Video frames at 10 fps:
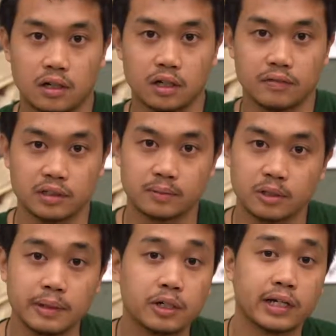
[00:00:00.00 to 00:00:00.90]
Artivism
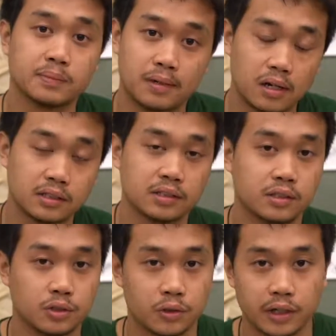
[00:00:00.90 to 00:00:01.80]
could mean Grace Boggs
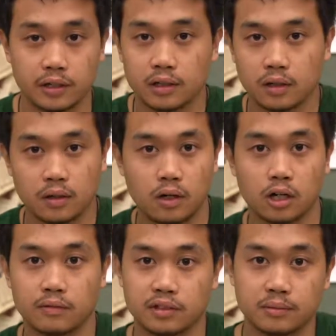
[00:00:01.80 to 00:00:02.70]
in Detroit.
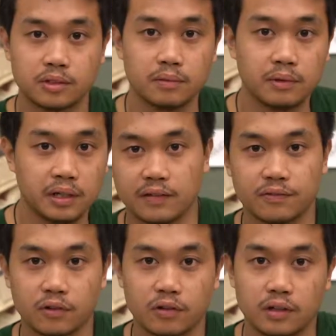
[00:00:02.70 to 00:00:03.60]
Artivism could mean
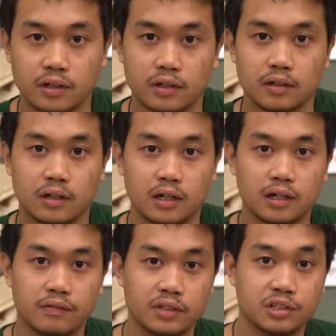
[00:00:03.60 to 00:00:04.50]
for
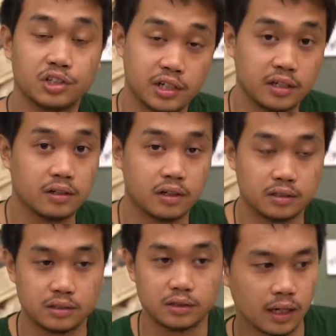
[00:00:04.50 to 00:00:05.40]
Vincent Chin.
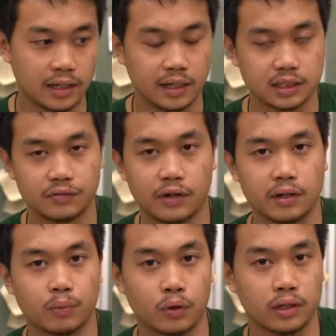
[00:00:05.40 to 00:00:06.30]
Also, I think it's very
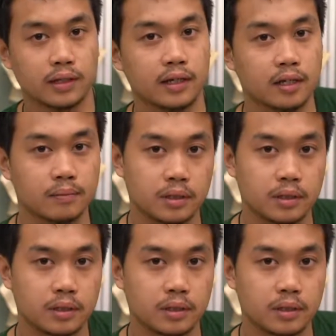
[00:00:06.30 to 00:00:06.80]
important that young